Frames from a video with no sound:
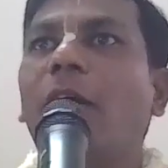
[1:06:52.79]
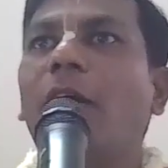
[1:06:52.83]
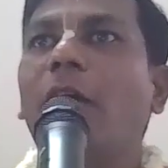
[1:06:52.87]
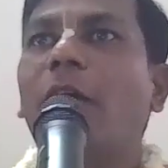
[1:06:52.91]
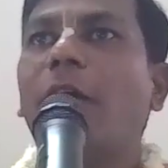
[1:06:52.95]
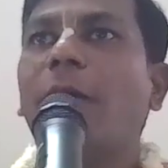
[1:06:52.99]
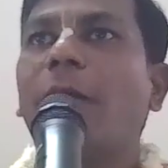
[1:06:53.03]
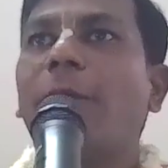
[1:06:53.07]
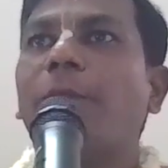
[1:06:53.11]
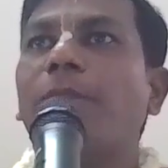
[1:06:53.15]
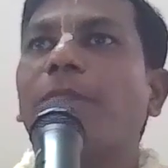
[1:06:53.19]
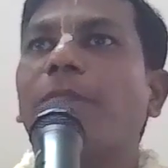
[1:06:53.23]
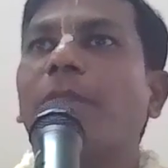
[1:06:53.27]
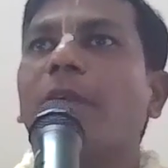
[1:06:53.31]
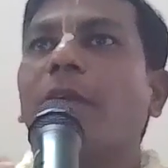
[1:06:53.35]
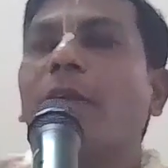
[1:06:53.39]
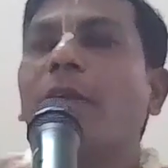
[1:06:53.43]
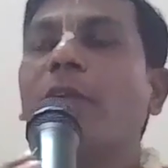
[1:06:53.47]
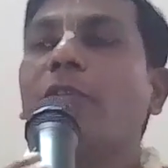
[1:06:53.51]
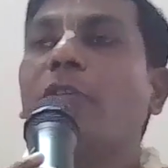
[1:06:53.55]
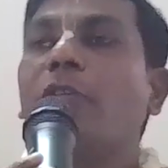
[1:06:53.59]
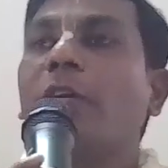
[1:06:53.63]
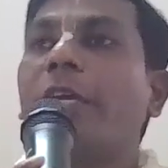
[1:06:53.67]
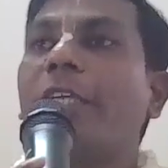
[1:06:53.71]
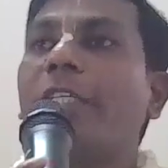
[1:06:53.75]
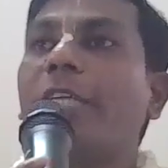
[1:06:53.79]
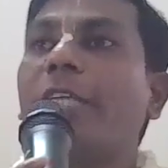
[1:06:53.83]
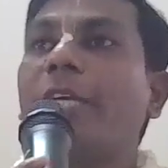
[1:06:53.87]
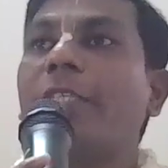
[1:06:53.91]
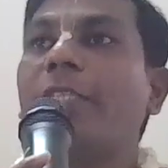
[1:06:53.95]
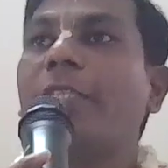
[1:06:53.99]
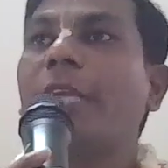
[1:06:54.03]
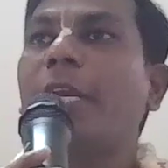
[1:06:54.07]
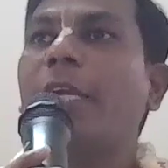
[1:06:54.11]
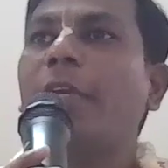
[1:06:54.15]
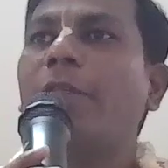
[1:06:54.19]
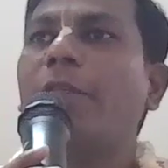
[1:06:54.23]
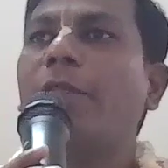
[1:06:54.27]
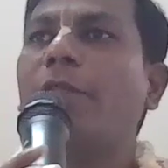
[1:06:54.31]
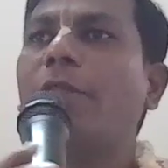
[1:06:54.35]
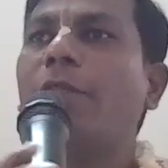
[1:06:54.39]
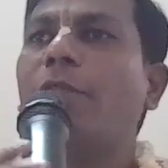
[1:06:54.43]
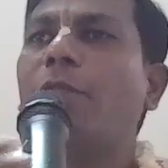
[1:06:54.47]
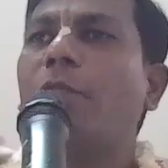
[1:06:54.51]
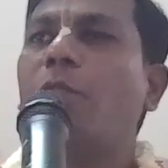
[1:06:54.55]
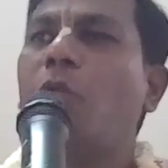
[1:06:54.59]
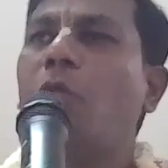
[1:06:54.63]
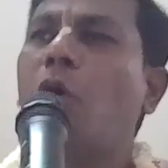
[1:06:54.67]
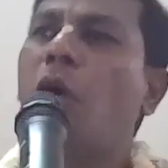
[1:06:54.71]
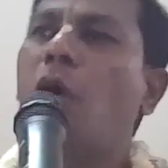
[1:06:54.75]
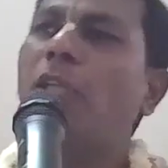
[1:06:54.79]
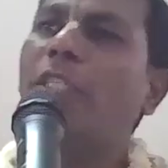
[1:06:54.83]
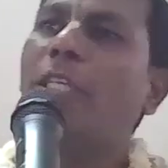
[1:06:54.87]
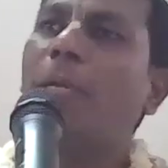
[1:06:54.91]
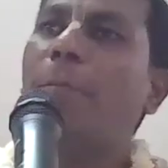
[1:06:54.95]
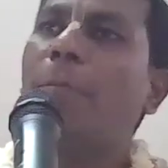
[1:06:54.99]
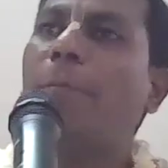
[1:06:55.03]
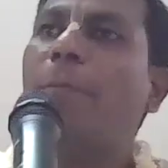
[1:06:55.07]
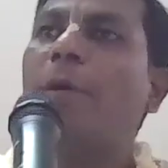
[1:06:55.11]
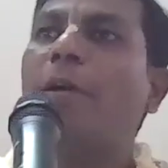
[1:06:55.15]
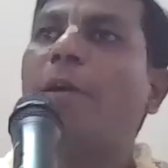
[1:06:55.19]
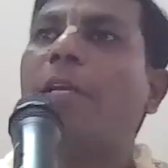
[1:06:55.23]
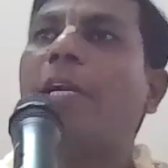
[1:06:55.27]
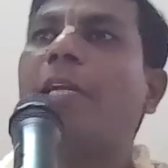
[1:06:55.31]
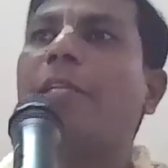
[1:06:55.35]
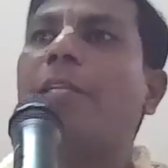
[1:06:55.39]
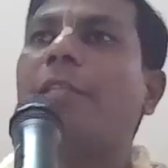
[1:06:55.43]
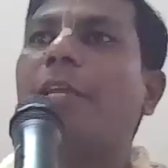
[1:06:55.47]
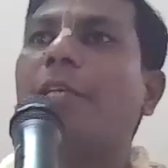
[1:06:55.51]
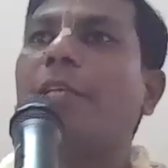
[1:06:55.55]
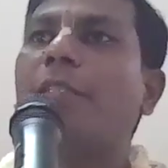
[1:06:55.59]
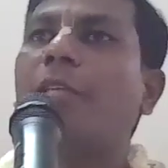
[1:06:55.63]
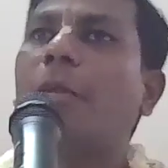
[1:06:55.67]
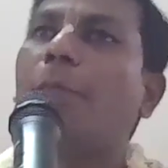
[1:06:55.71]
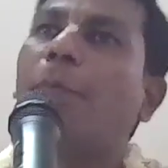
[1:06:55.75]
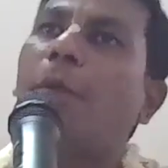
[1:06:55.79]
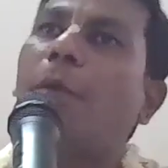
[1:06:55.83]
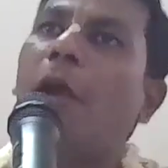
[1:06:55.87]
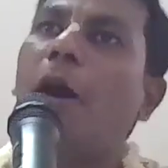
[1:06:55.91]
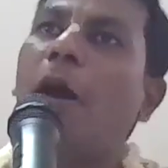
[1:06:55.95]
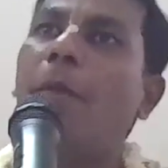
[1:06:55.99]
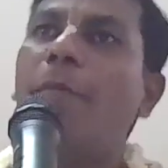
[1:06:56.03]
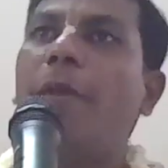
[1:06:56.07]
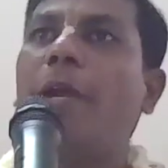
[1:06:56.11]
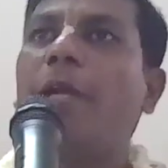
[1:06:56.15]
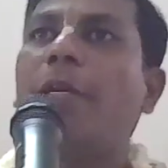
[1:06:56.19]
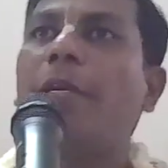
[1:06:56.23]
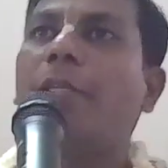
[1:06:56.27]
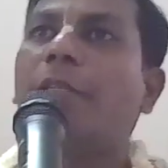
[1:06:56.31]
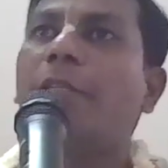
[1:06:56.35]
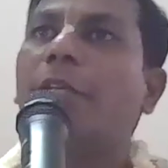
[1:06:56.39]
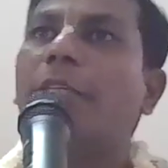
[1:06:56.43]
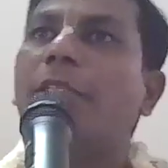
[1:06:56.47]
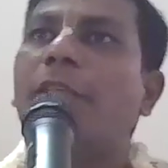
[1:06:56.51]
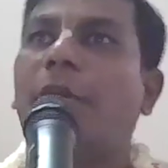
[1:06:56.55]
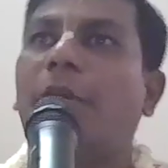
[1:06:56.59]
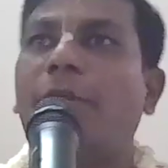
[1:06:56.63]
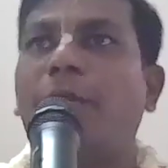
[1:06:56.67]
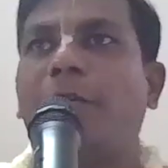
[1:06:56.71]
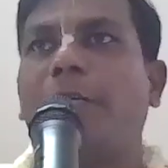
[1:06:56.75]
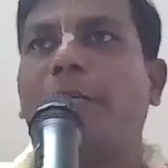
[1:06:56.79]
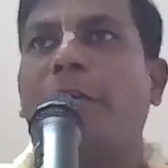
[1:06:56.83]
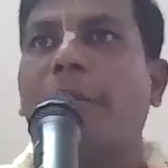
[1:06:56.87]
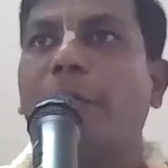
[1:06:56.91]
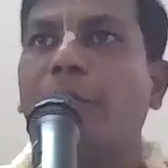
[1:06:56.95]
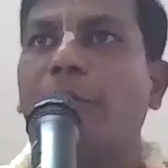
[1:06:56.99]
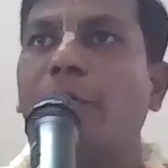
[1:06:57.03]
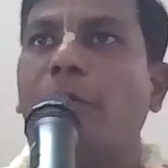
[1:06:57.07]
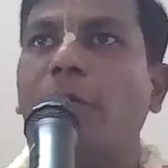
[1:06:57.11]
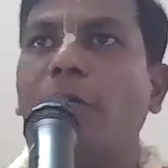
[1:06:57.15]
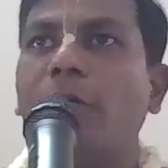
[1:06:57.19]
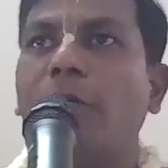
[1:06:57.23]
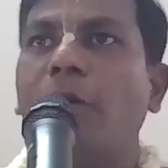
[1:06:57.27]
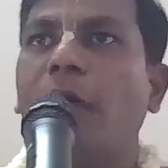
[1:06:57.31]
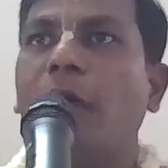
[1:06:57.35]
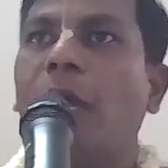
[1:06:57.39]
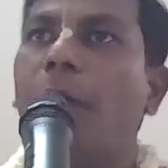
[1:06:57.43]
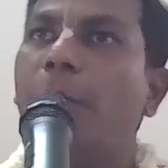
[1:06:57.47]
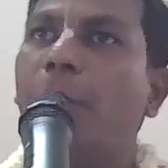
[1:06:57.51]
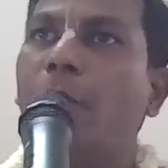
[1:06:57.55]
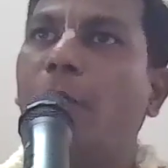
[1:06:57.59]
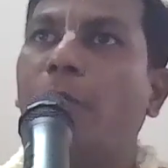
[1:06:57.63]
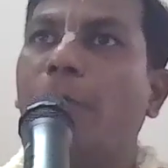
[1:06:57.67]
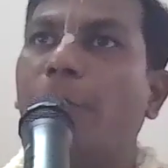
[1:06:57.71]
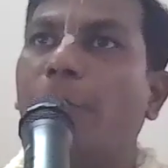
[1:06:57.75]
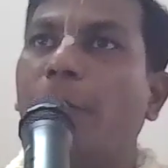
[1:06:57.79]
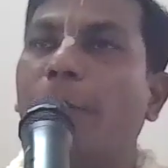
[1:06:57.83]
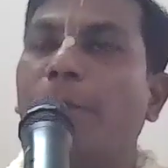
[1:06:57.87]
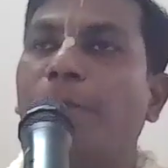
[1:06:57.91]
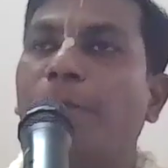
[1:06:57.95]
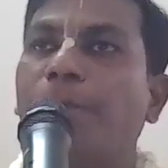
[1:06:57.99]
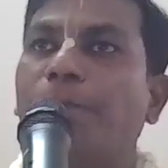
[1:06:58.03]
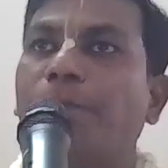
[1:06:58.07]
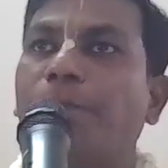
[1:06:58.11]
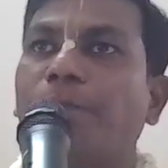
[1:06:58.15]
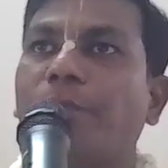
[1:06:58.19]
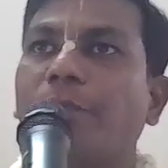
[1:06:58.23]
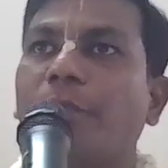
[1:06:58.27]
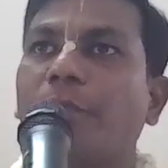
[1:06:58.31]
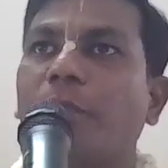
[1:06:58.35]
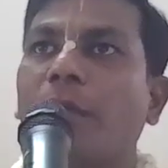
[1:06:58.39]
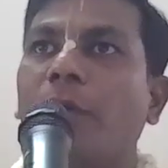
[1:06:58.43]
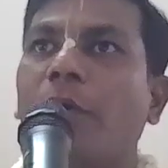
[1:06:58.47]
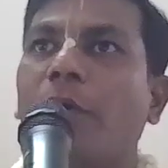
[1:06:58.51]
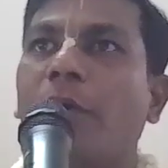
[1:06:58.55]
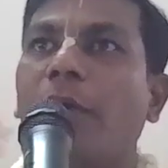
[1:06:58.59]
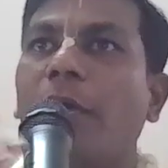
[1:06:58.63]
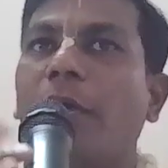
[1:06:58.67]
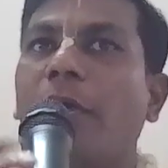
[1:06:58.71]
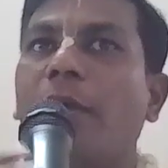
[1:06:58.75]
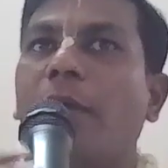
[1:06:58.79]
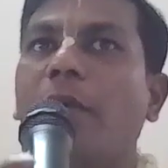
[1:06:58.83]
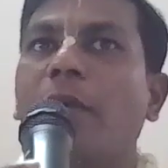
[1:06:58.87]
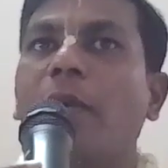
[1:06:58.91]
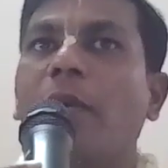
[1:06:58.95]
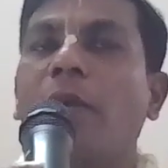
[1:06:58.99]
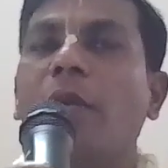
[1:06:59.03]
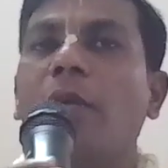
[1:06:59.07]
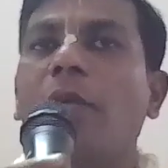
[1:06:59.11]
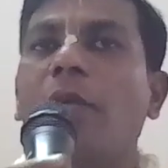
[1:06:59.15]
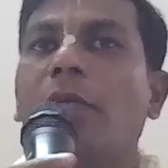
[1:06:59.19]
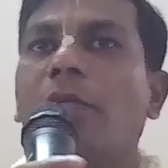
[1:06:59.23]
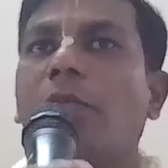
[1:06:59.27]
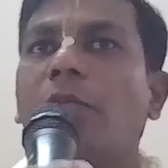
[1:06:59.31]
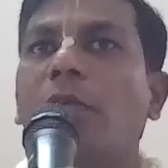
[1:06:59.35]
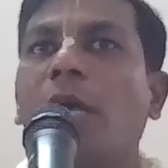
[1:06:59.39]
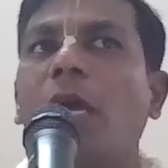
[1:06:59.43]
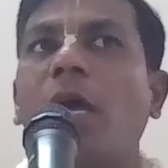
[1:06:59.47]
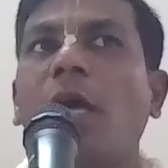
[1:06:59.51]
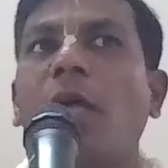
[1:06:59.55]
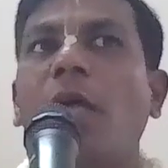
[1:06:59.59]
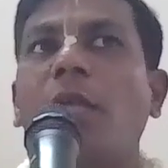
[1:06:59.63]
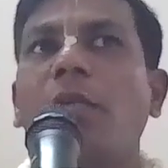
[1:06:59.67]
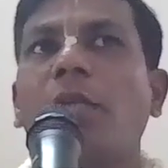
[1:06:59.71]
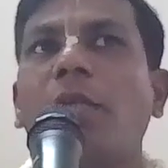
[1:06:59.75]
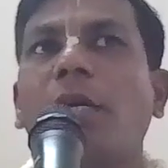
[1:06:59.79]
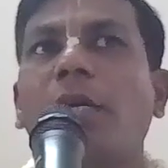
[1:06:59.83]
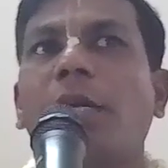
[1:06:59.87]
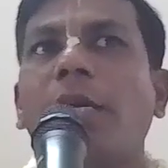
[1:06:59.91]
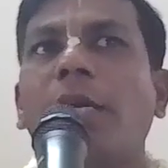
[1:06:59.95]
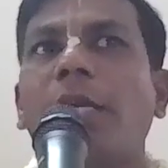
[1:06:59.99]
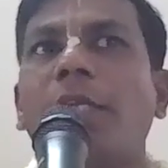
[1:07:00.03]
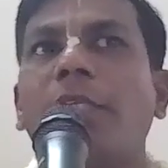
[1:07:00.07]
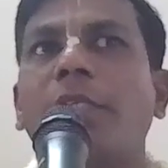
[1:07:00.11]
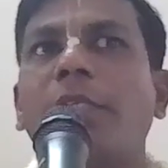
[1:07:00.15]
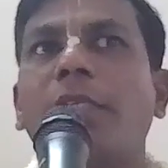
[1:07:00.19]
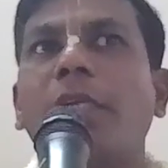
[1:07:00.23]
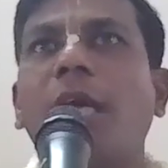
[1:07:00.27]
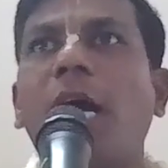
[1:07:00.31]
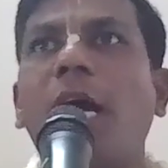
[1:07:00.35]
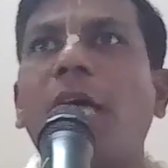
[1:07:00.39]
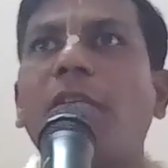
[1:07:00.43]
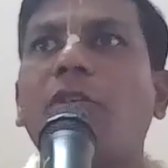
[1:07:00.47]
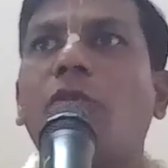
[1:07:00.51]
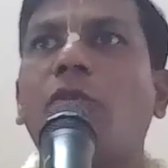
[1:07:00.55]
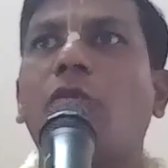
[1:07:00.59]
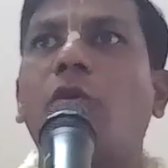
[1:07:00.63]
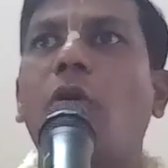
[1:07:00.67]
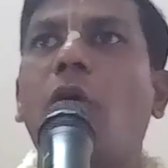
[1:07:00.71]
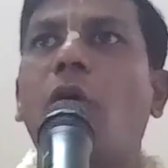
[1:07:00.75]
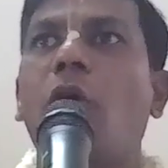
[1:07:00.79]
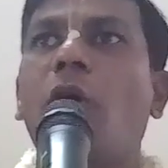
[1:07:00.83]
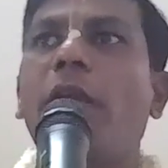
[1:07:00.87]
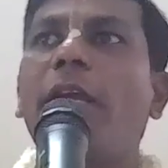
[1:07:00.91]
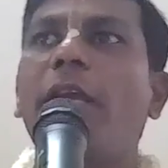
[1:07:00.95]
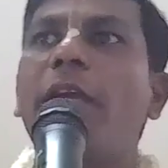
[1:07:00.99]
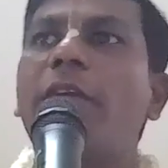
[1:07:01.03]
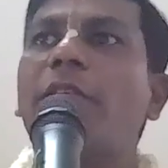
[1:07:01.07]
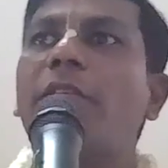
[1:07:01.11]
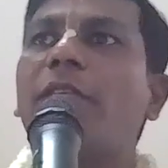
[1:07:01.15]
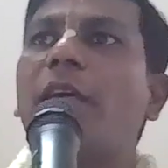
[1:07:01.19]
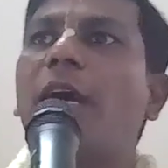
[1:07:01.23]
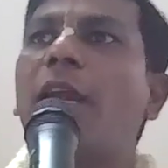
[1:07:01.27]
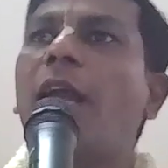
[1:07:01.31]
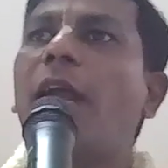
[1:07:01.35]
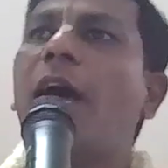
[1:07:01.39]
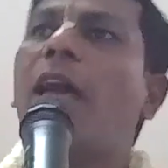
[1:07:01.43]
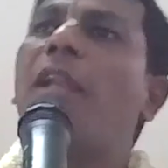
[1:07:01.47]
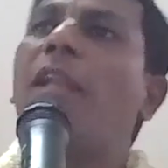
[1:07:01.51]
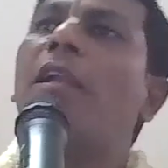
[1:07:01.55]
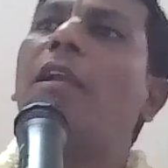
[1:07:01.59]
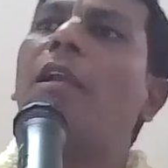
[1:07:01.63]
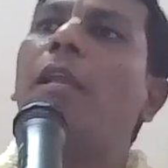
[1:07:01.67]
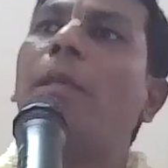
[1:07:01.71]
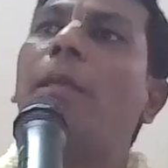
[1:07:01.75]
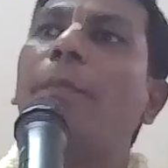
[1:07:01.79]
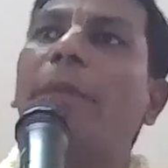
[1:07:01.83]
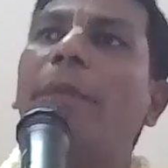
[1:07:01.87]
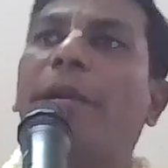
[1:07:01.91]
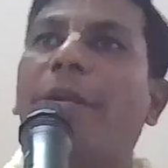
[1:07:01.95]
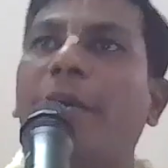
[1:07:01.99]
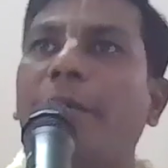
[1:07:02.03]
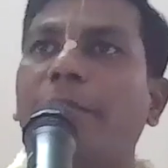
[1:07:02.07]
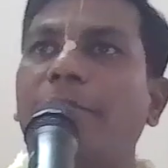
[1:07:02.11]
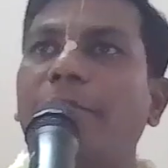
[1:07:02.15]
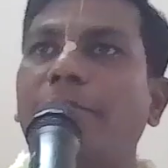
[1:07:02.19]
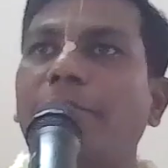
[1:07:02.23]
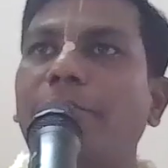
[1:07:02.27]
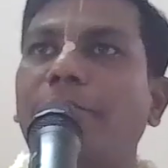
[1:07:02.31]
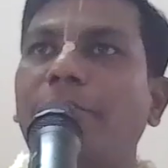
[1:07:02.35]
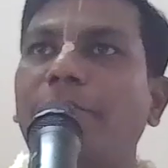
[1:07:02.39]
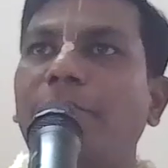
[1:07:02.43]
Okay. So Krishna is telling most important things and prominent things I will tell you about me. Okay. So the Krishna's glories are unlimited.